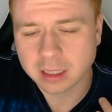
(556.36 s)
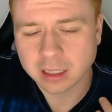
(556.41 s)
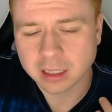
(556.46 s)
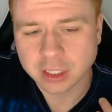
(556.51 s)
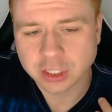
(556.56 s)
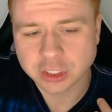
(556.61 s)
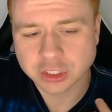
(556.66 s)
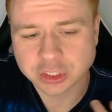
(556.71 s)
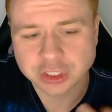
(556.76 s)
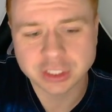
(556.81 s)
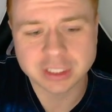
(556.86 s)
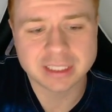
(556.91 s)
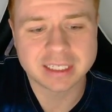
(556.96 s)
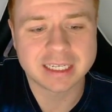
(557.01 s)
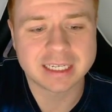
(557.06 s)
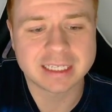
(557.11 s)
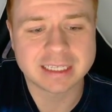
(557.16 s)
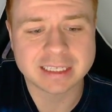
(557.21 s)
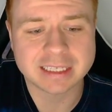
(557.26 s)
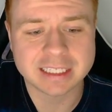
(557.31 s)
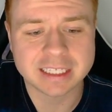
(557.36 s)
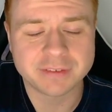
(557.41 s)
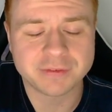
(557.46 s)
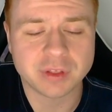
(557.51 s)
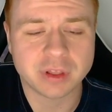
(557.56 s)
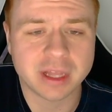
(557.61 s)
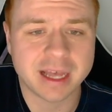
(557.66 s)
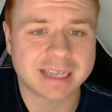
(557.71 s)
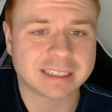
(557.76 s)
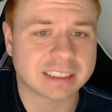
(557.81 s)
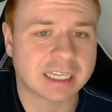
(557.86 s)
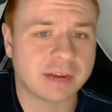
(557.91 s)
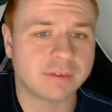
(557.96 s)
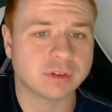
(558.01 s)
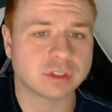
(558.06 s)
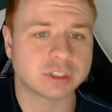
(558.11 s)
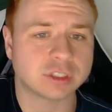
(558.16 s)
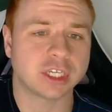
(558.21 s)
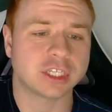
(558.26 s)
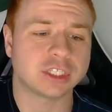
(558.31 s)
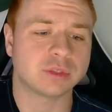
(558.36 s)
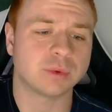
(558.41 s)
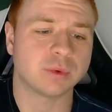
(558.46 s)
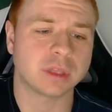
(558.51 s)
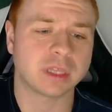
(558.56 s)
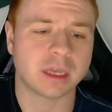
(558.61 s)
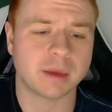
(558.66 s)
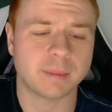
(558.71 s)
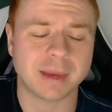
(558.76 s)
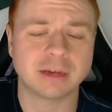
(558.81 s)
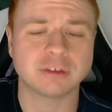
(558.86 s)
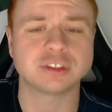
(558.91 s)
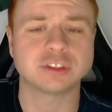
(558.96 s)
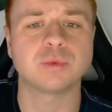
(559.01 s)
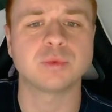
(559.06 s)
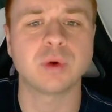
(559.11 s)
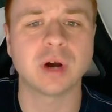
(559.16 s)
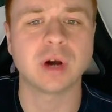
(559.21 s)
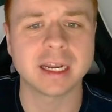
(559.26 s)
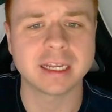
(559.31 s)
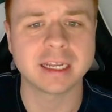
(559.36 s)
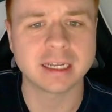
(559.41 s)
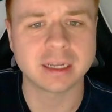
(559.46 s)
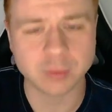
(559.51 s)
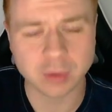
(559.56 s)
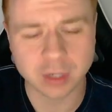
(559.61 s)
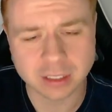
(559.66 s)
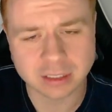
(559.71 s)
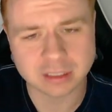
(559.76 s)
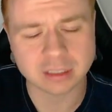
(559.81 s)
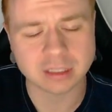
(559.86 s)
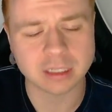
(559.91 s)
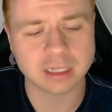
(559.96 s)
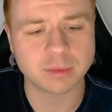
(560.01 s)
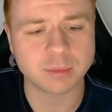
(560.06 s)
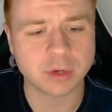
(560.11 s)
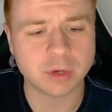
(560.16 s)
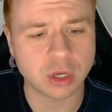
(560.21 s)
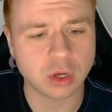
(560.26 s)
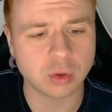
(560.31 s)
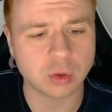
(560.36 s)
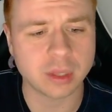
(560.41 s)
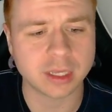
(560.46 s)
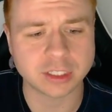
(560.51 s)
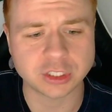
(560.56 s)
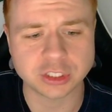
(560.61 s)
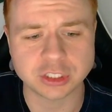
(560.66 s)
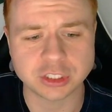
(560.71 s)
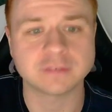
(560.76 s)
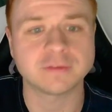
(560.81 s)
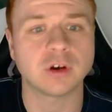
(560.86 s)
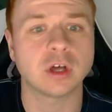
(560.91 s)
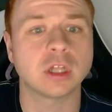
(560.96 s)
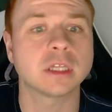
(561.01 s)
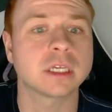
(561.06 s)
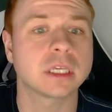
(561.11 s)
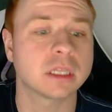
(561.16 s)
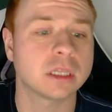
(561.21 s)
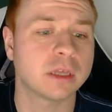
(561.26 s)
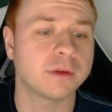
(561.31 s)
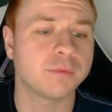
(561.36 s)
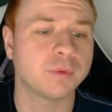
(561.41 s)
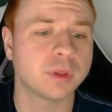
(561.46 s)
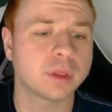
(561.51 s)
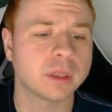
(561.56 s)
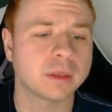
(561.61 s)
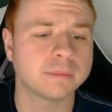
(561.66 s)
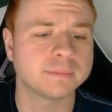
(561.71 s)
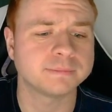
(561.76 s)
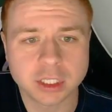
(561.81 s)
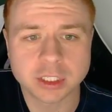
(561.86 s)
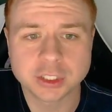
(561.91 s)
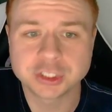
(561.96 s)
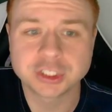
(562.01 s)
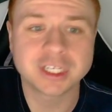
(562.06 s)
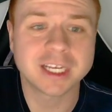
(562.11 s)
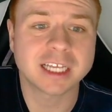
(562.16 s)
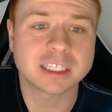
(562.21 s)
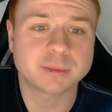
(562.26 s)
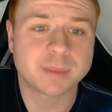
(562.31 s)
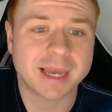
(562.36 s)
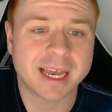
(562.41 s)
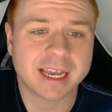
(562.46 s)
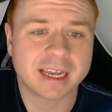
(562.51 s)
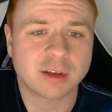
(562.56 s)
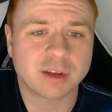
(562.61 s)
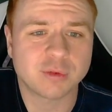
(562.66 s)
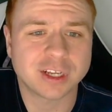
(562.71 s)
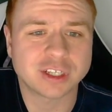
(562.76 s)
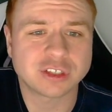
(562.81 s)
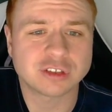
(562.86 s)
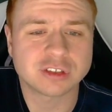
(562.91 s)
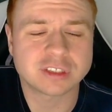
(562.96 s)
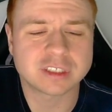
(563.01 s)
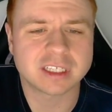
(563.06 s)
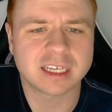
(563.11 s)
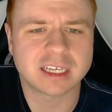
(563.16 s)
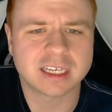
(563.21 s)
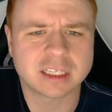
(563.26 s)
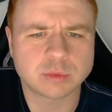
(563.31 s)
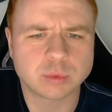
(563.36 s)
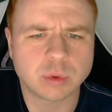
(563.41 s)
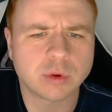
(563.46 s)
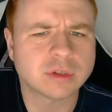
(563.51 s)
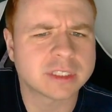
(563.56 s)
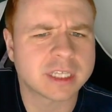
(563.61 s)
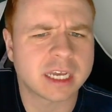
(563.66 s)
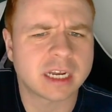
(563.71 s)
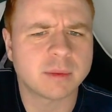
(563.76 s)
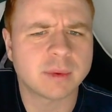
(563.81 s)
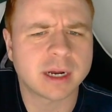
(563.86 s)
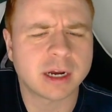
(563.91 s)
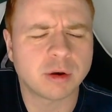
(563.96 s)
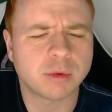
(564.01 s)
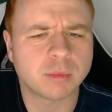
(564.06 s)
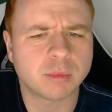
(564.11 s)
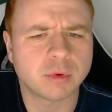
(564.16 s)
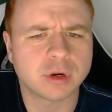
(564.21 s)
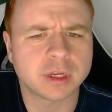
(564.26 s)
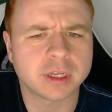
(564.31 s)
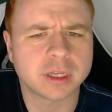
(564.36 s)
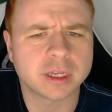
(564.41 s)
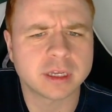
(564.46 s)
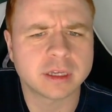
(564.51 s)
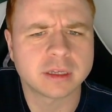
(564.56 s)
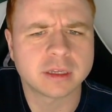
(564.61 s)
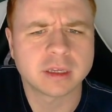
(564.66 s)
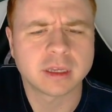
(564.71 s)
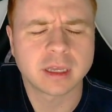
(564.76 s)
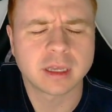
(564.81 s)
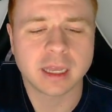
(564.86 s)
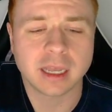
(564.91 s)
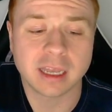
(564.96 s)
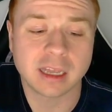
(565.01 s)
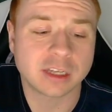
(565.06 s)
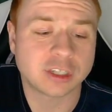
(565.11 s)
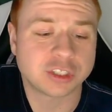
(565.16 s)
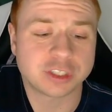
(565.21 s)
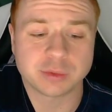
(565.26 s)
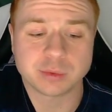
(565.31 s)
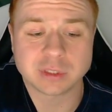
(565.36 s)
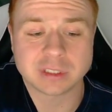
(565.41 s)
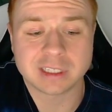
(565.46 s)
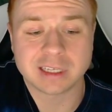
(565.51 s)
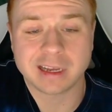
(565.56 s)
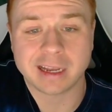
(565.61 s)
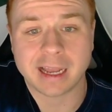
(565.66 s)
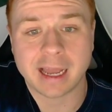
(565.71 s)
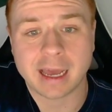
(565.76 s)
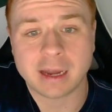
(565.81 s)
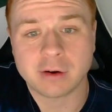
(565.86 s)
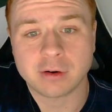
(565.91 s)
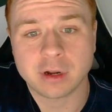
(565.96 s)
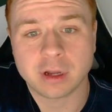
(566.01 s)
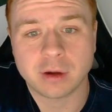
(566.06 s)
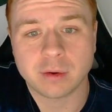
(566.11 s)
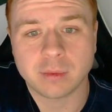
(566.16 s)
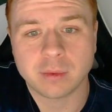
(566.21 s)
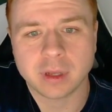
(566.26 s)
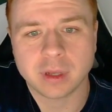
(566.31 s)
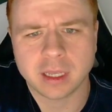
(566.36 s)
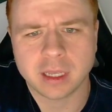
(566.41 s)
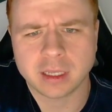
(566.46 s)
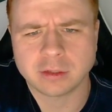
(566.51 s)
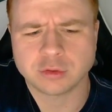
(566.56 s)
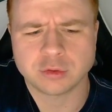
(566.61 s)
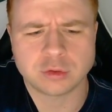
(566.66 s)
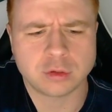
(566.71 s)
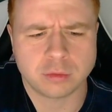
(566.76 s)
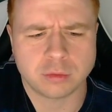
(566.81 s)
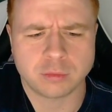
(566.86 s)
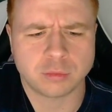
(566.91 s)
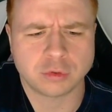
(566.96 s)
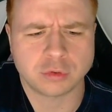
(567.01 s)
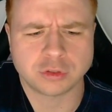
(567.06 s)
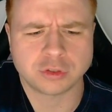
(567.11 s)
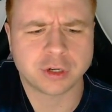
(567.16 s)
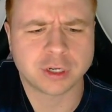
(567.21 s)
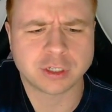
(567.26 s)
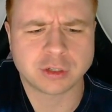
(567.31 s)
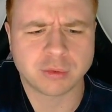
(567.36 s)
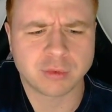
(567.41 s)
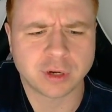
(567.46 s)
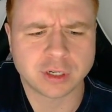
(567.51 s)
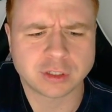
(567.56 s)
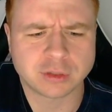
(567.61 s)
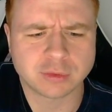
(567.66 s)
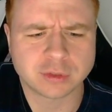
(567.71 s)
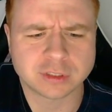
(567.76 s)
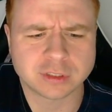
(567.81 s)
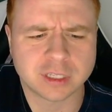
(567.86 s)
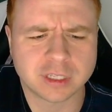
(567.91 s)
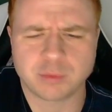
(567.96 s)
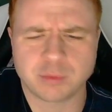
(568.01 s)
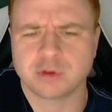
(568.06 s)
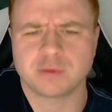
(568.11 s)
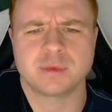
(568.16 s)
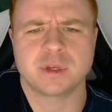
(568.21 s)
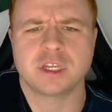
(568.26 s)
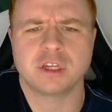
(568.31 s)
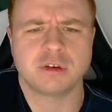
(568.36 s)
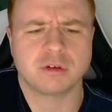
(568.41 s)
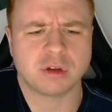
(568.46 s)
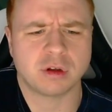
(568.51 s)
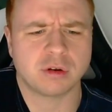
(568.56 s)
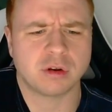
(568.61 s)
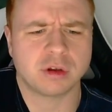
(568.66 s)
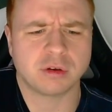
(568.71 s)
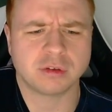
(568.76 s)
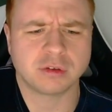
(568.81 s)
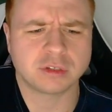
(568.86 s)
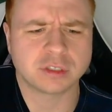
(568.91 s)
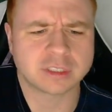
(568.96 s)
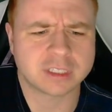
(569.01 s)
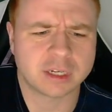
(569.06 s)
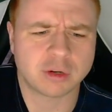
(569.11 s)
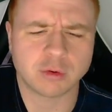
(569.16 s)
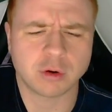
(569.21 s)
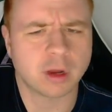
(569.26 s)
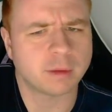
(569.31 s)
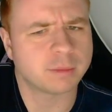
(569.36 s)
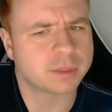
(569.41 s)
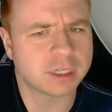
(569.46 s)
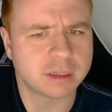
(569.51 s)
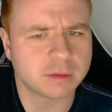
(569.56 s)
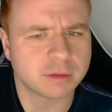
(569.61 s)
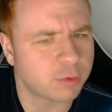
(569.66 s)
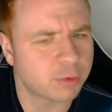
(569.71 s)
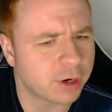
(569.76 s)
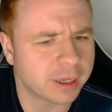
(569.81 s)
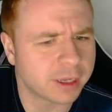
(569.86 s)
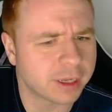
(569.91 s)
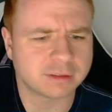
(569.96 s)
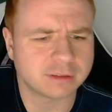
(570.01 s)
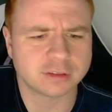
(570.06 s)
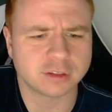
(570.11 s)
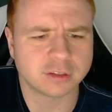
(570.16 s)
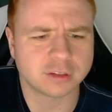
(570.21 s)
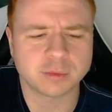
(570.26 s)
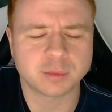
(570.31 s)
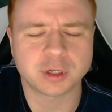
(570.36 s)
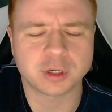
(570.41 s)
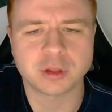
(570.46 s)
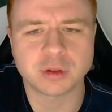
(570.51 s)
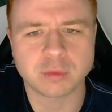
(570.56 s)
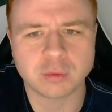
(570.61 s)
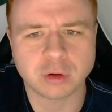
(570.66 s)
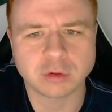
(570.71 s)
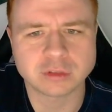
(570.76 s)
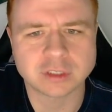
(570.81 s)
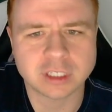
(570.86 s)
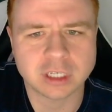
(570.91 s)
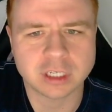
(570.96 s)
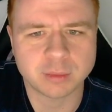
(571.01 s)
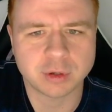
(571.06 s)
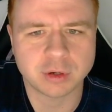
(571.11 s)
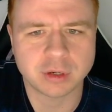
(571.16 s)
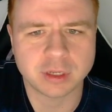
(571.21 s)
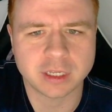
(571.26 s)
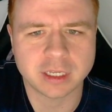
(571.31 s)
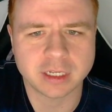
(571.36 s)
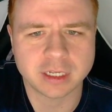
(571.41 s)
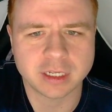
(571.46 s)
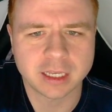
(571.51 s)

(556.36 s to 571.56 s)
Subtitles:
she didn't leave the last conversation with them how she wanted and wants to let him know that she's falling in love with him. She heads back and Rachel says, what was that about, Maria? And she was like, I don't know. And Rachel was like, what do you mean you don't know? You just interrupted him right there in the middle of the rose ceremony. And